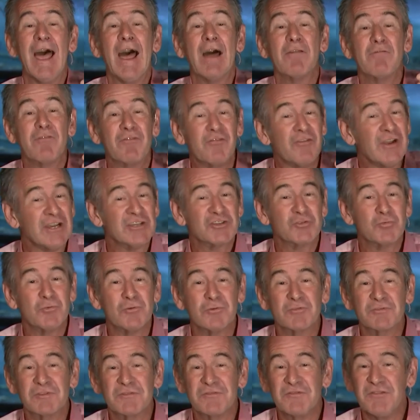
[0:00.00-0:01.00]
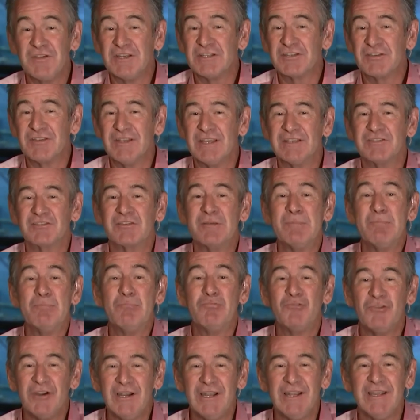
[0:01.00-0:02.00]
And freshwater fish, there's some
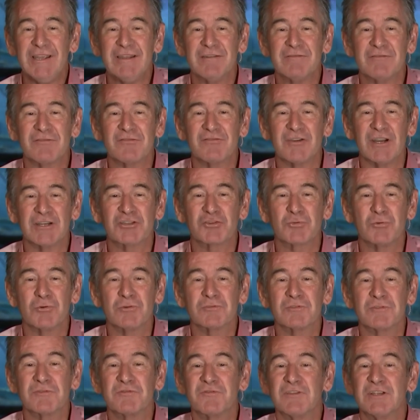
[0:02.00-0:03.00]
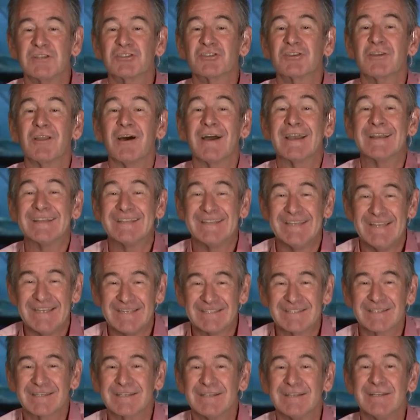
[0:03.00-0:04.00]
brilliant freshwater fish like
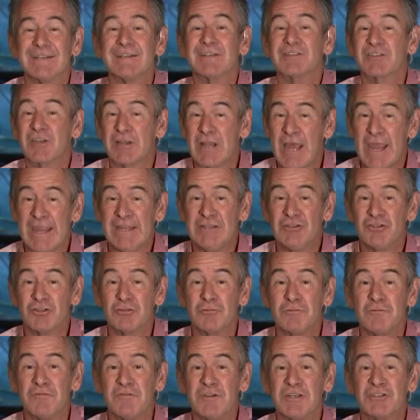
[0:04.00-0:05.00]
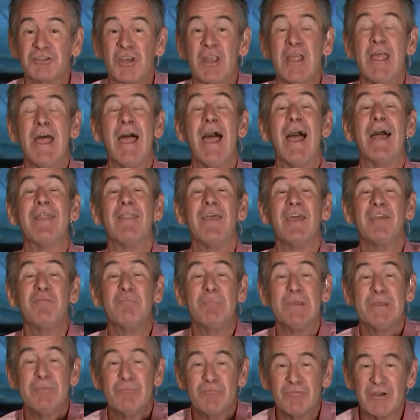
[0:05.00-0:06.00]
discus and angelfish, and
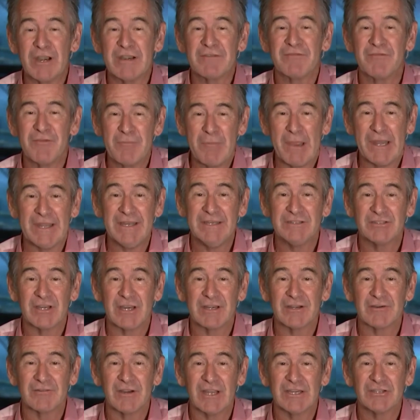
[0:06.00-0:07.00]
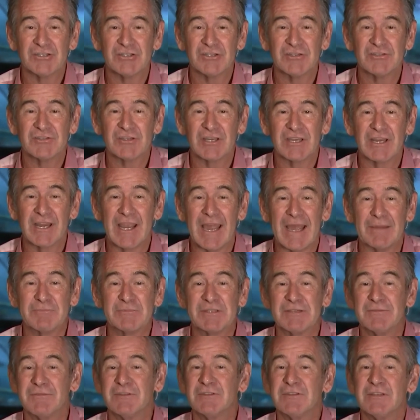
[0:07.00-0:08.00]
they've been bred for many generations in
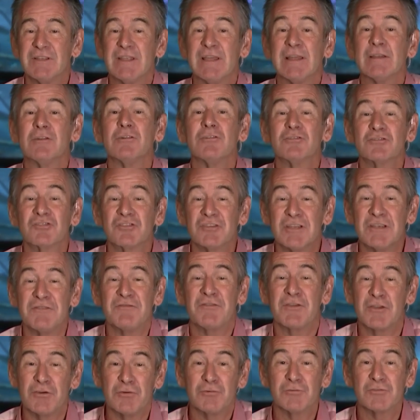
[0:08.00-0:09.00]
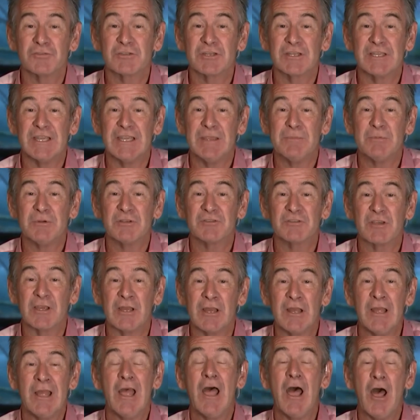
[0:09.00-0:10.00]
captivity. They're not as difficult to keep as
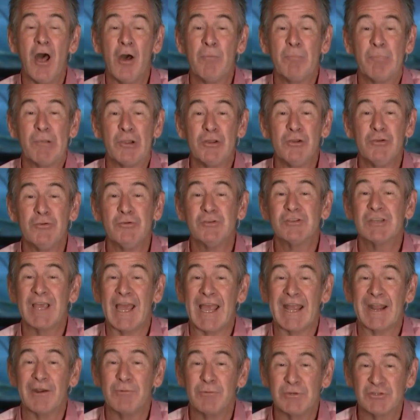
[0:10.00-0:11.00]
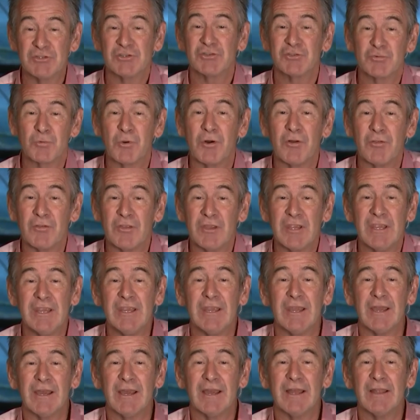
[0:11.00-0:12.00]
a, a blue tang, which is what
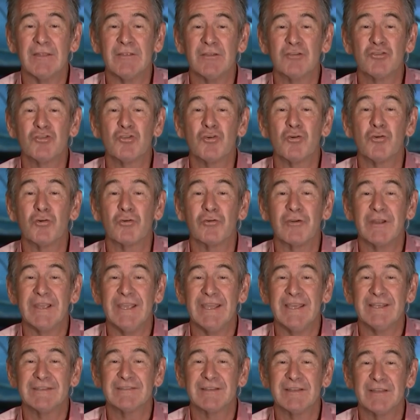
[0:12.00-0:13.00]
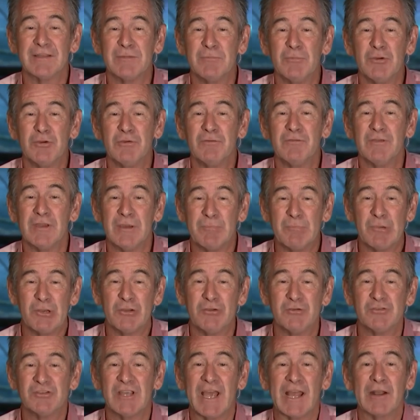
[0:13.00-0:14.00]
the, uh, the dory is in the movie, a
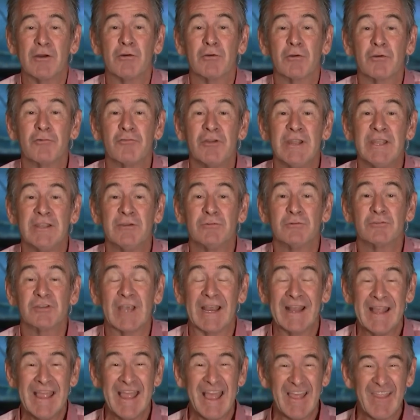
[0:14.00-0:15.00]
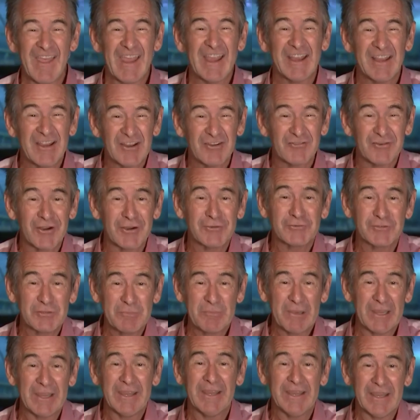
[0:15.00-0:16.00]
blue tang or a regal tang. They can grow
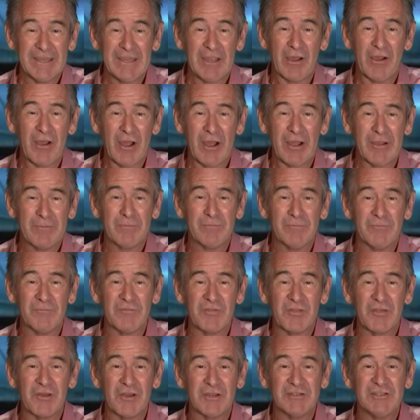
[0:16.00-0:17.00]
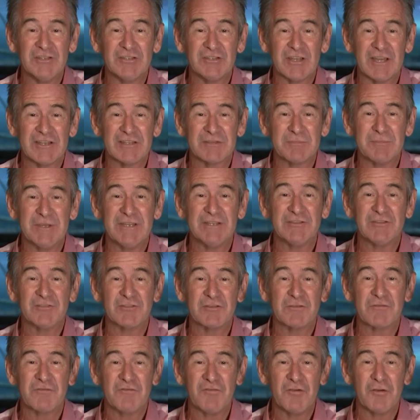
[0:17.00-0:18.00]
to be um, 30
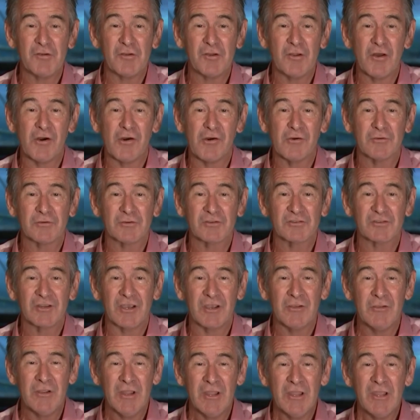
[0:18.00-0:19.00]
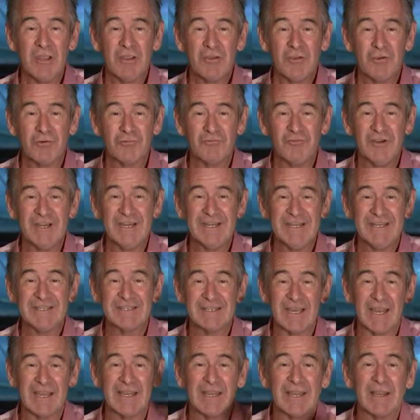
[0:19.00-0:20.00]
centimetres a foot long, so you're really
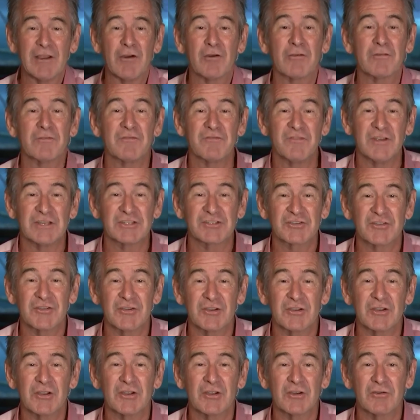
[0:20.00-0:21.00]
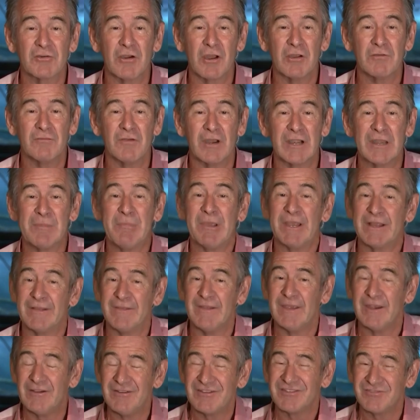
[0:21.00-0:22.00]
taking on a fish that can grow very big.
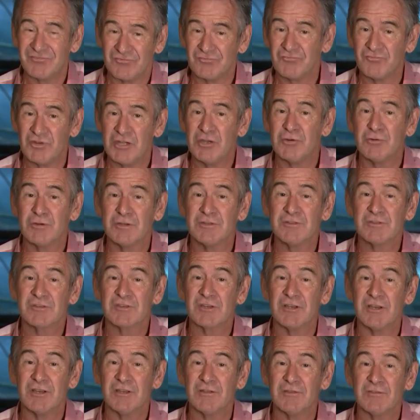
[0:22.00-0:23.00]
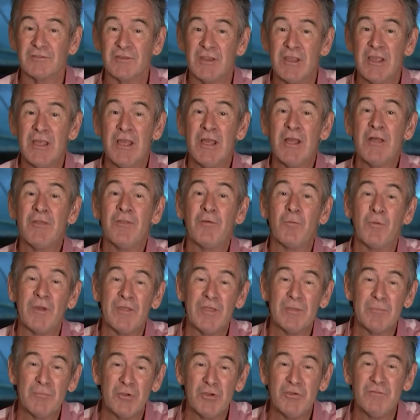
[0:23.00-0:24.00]
And there is real concerns that
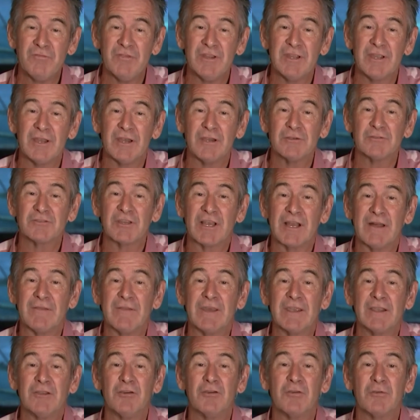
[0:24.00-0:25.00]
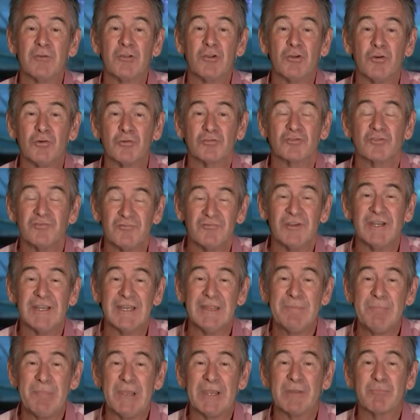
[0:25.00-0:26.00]
when the movie goes out, they could cause a
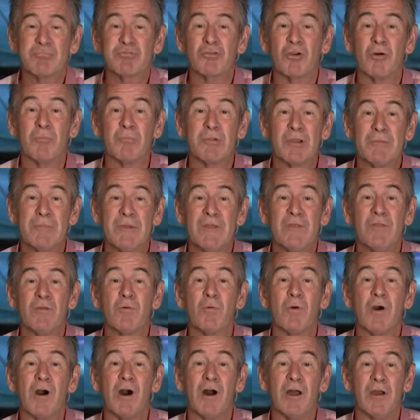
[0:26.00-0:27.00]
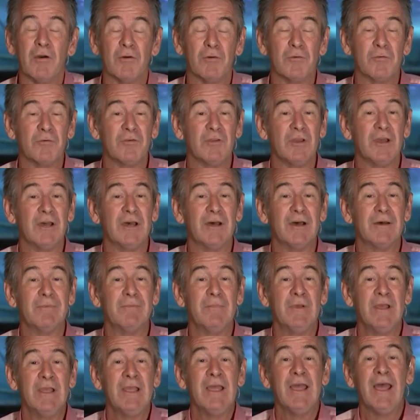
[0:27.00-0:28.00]
really big problem in the wild,
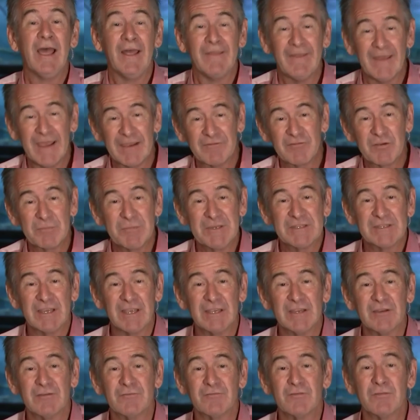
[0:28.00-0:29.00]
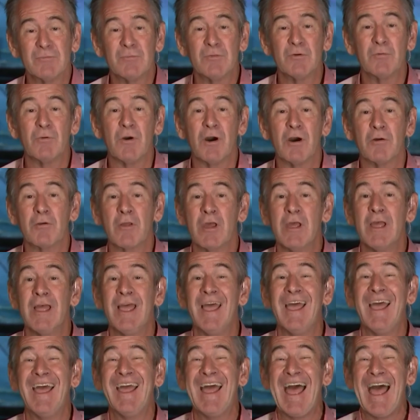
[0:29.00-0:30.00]
um, and they have to be taken from the wild
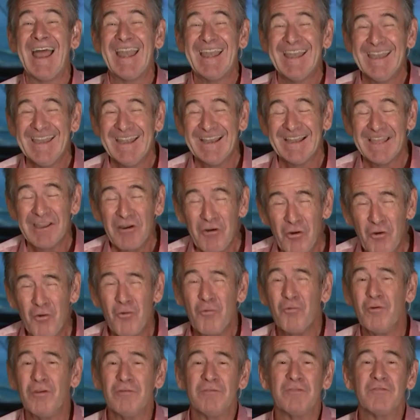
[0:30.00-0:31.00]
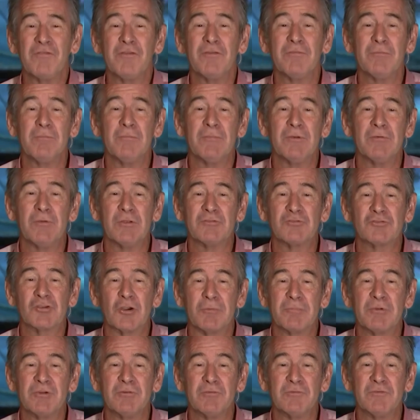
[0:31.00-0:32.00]
nearly all of the
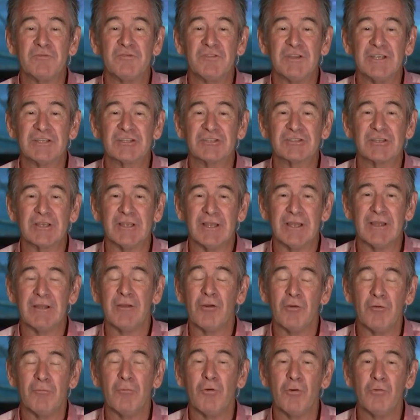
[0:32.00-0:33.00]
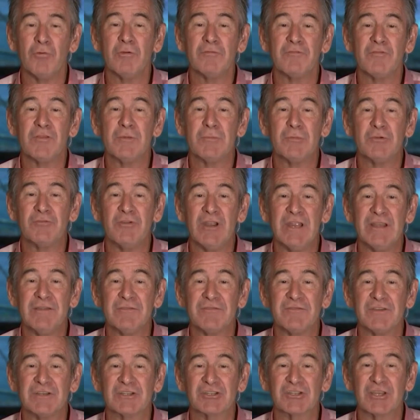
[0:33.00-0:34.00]
tropical fish, uh, all of the
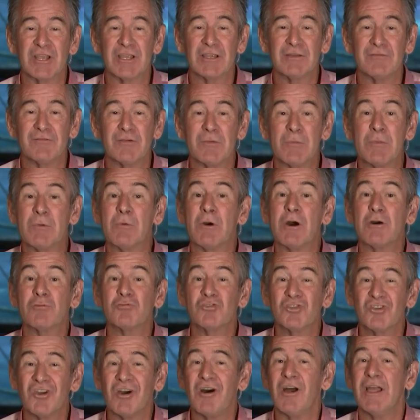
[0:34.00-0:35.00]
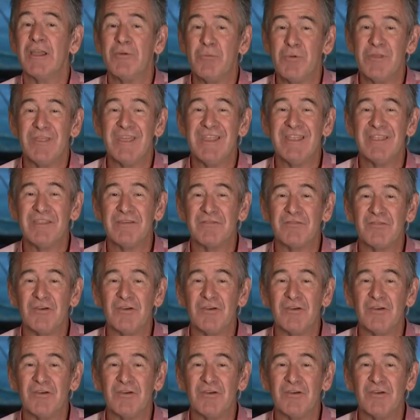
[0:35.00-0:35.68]
marine fish taken from the wild die within the